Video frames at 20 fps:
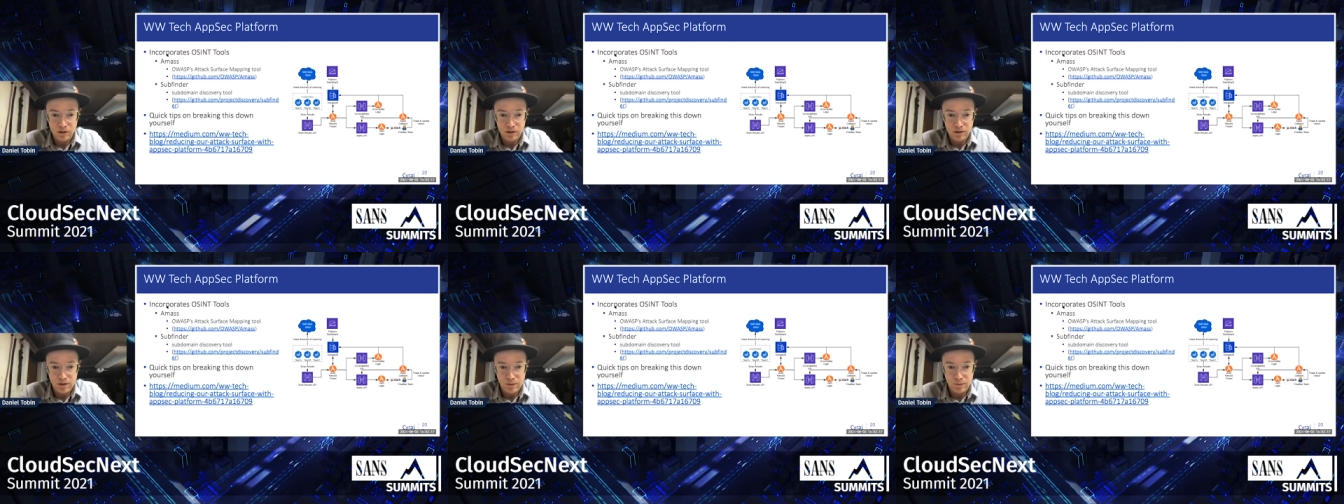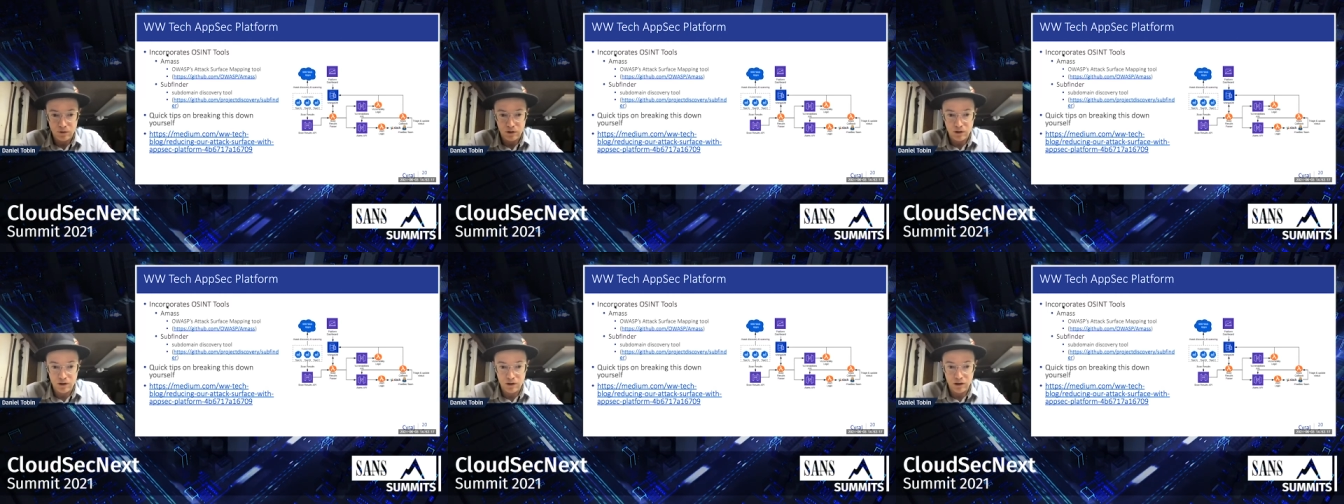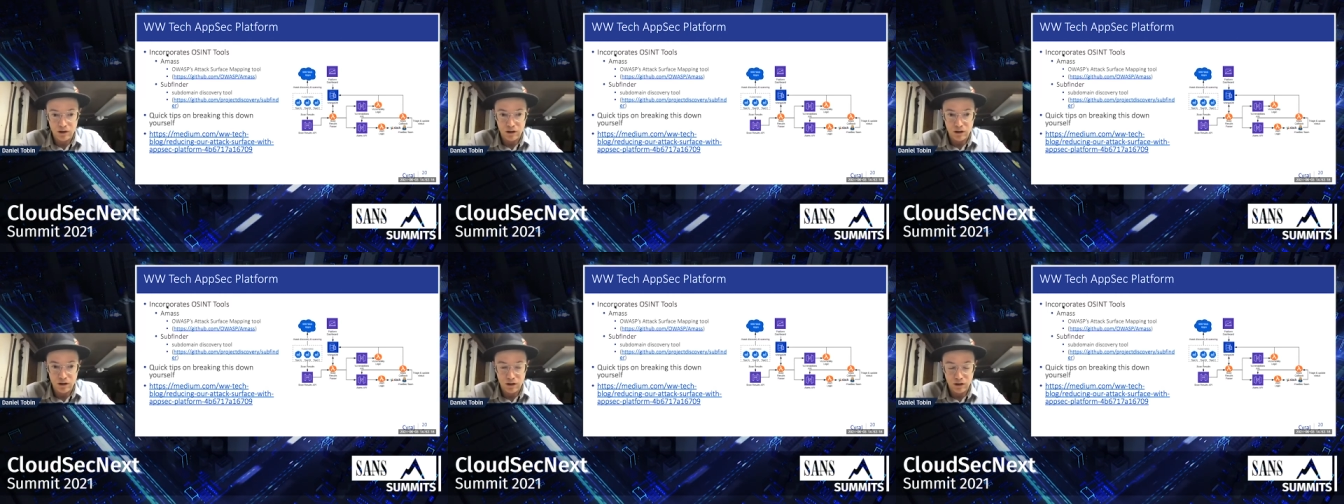some of
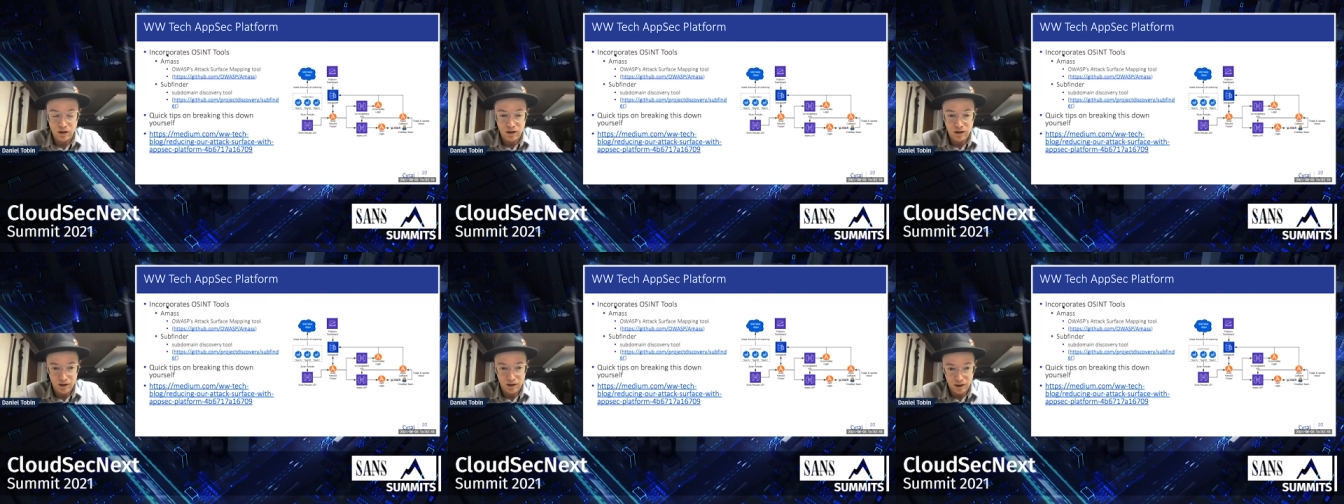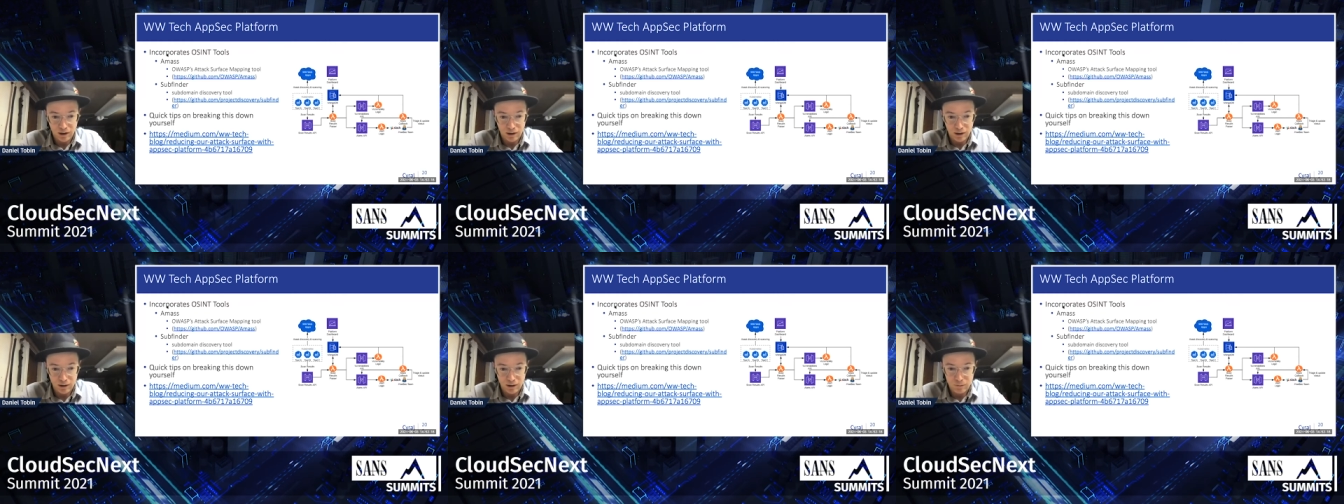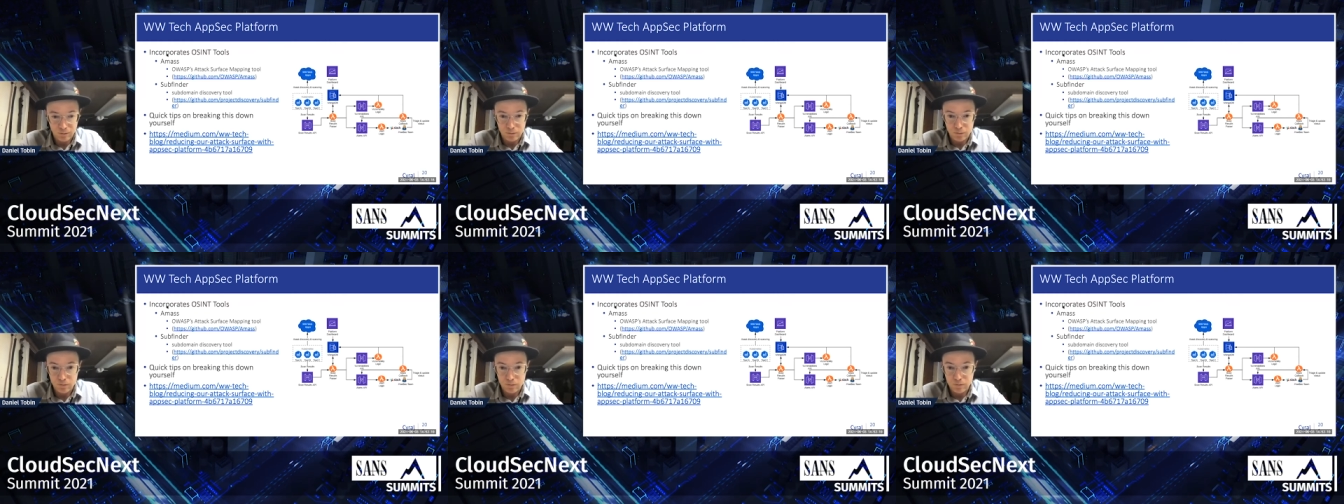the
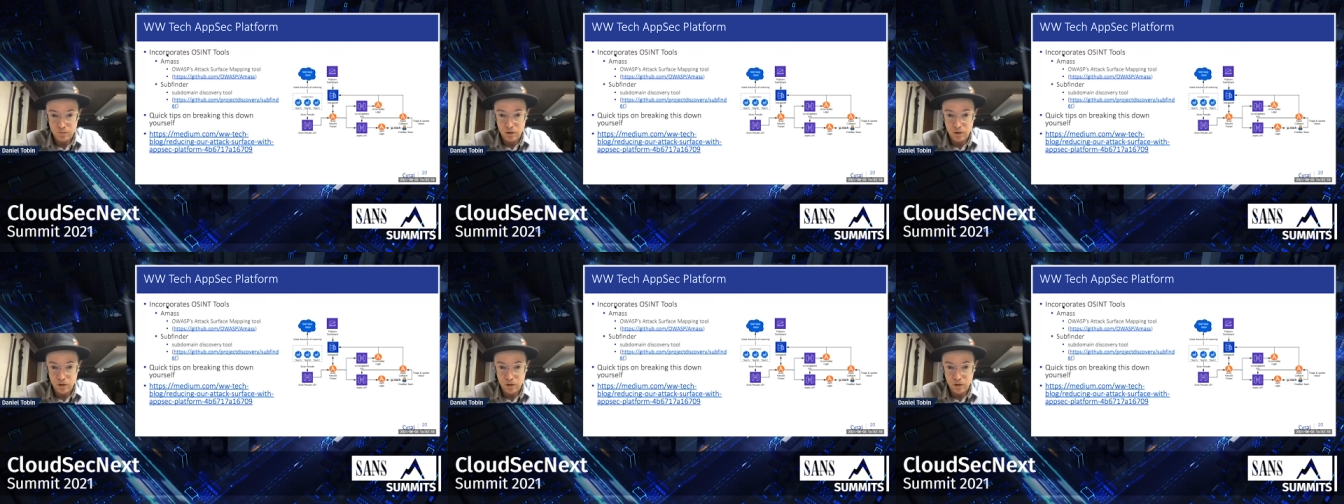um,